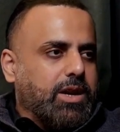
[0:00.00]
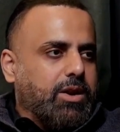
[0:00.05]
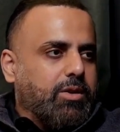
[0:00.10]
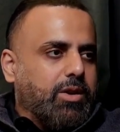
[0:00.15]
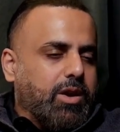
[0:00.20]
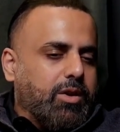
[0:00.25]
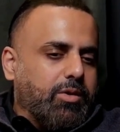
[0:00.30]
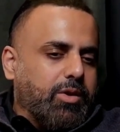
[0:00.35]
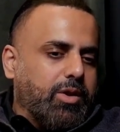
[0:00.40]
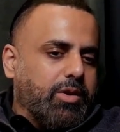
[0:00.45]

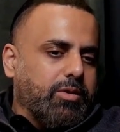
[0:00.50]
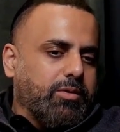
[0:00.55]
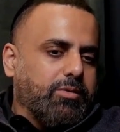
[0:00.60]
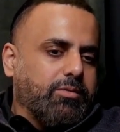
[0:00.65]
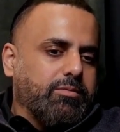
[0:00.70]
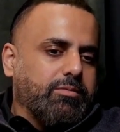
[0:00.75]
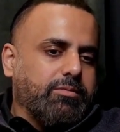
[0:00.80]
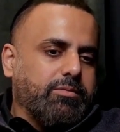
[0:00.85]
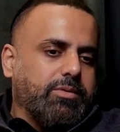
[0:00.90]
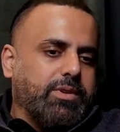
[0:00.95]
Now, how do
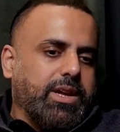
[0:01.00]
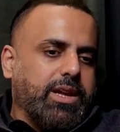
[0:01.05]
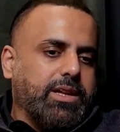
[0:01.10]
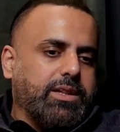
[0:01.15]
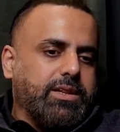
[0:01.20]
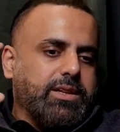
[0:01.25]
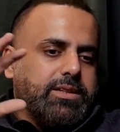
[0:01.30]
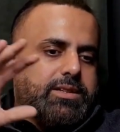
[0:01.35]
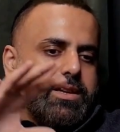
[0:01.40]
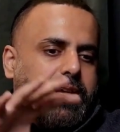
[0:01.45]
you
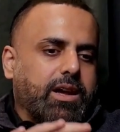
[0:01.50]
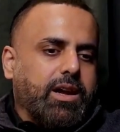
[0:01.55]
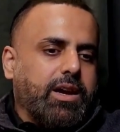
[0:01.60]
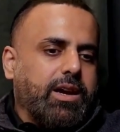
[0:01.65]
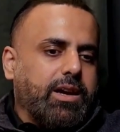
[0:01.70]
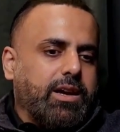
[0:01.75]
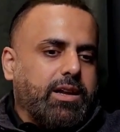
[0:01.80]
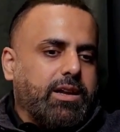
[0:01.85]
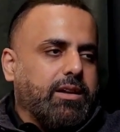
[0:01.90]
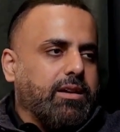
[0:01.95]
take this
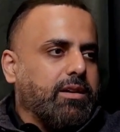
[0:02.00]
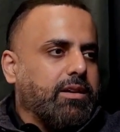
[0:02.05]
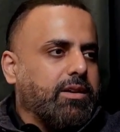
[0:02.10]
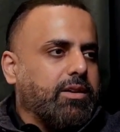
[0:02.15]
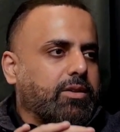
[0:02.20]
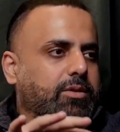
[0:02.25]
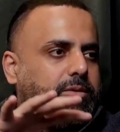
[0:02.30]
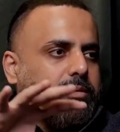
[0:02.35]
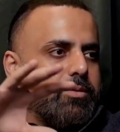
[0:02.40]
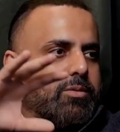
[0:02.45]

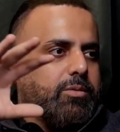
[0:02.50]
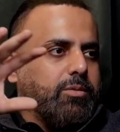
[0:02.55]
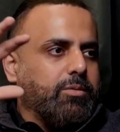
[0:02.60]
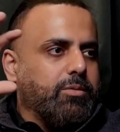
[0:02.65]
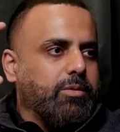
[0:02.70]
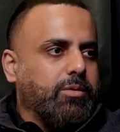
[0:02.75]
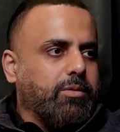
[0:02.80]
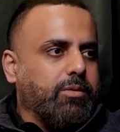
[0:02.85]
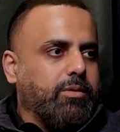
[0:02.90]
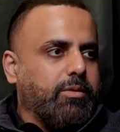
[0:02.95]
idea
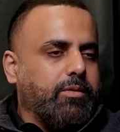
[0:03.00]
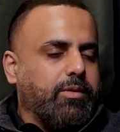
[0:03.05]
to